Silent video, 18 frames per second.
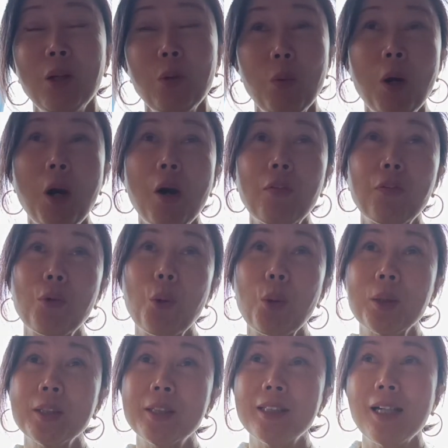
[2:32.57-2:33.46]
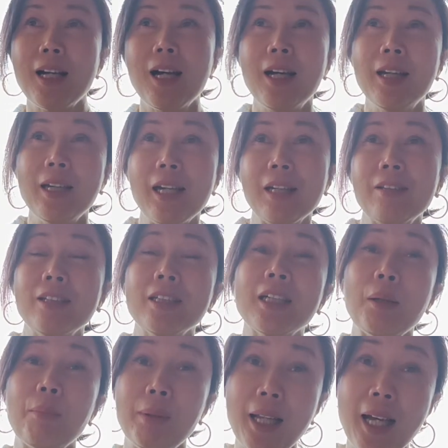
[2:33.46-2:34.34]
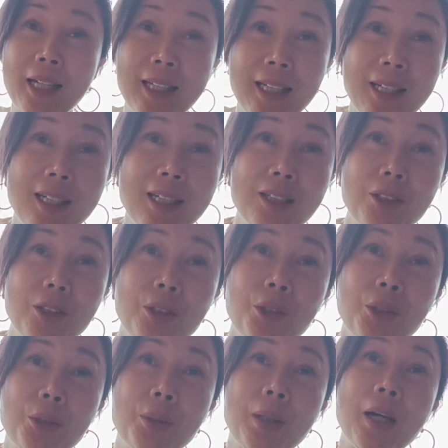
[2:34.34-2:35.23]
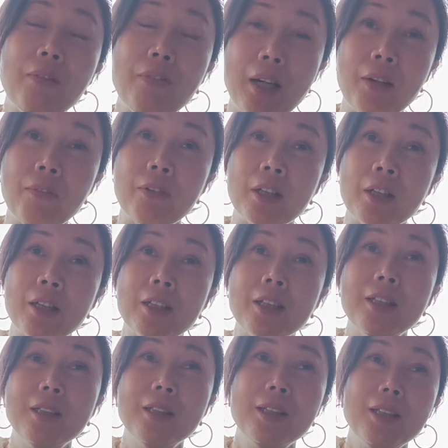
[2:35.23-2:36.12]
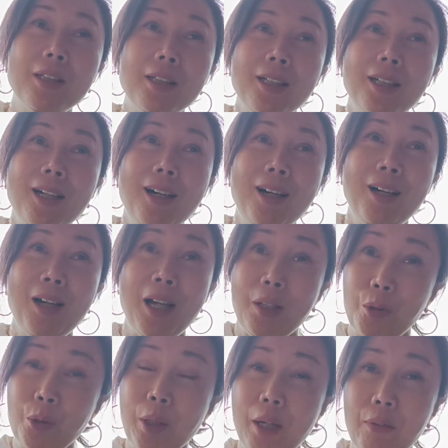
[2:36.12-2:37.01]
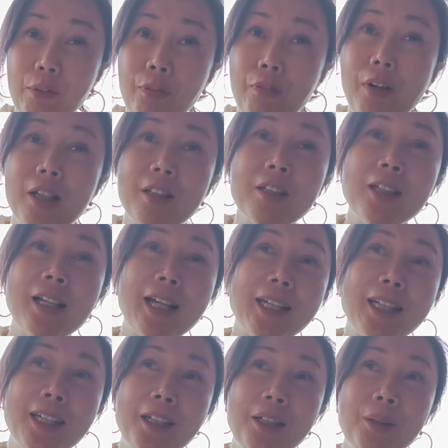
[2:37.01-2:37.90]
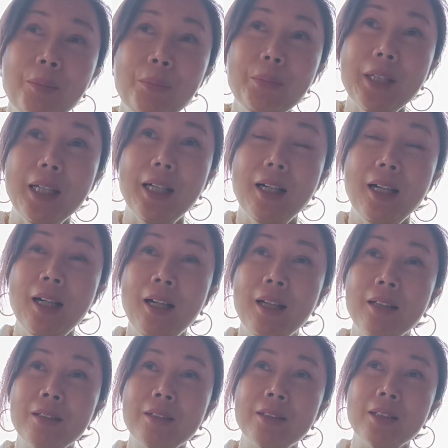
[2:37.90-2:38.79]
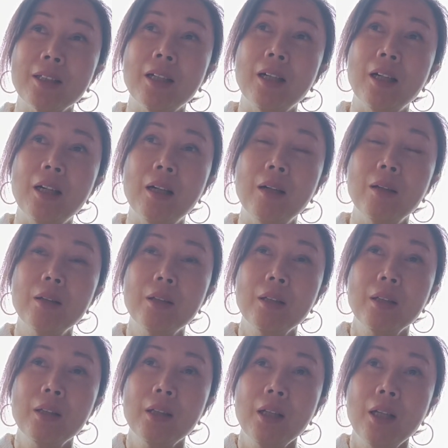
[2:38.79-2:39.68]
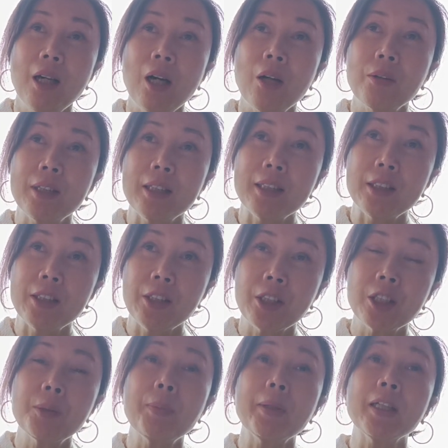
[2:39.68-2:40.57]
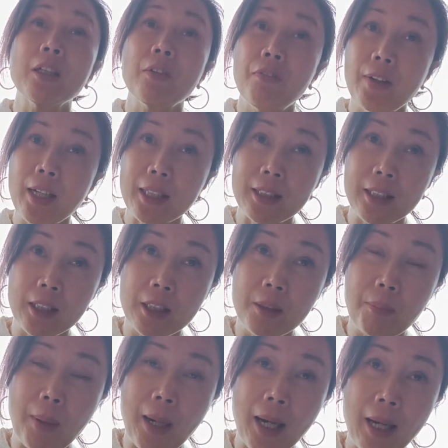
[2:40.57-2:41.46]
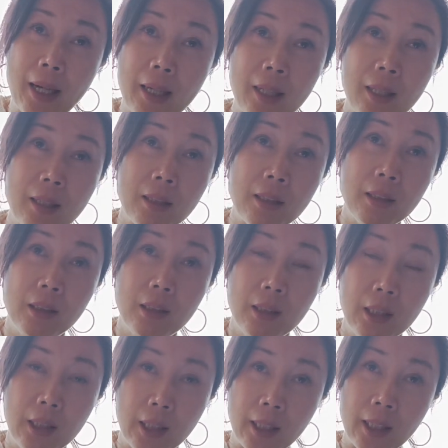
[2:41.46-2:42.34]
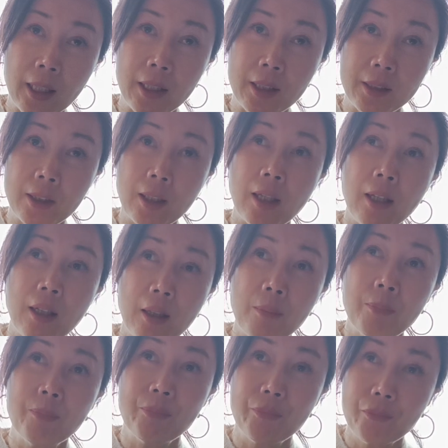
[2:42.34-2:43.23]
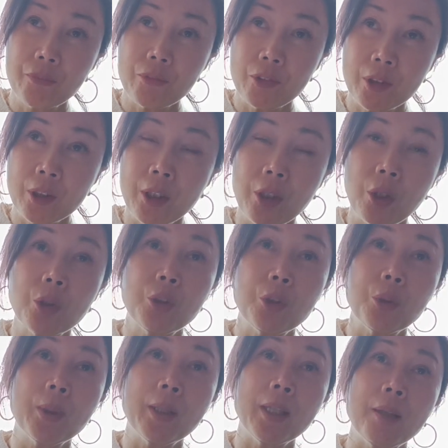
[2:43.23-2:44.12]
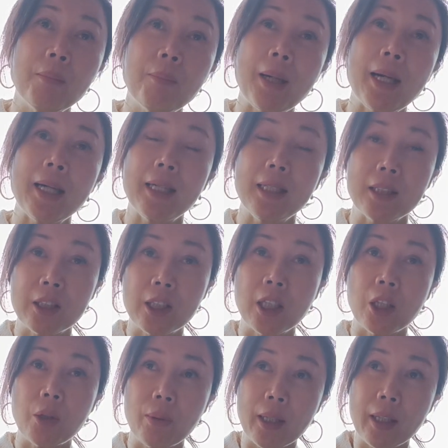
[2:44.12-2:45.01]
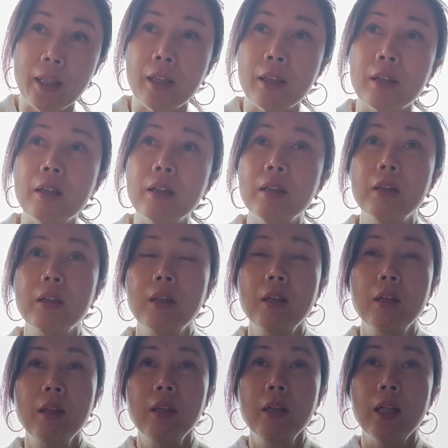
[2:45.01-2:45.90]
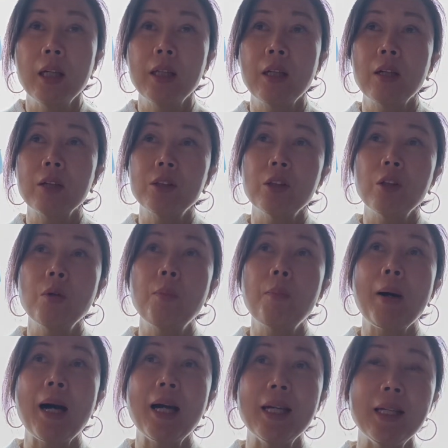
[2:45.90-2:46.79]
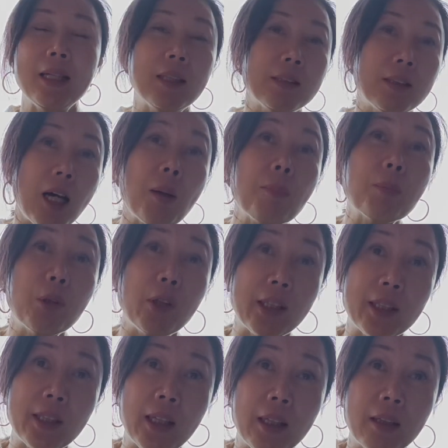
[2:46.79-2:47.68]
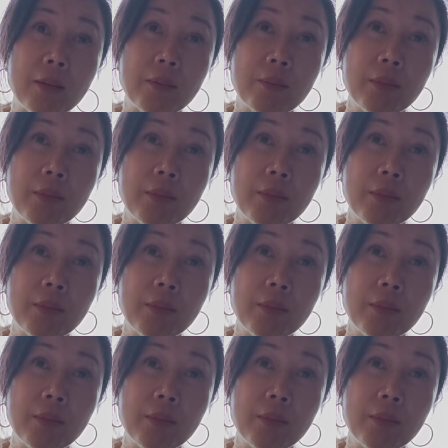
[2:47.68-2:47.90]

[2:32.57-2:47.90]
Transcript: well, of course, I think I'm lucky to have ever to have a father like him, and all these years being affected by his doing by his career, and also by his upbringing,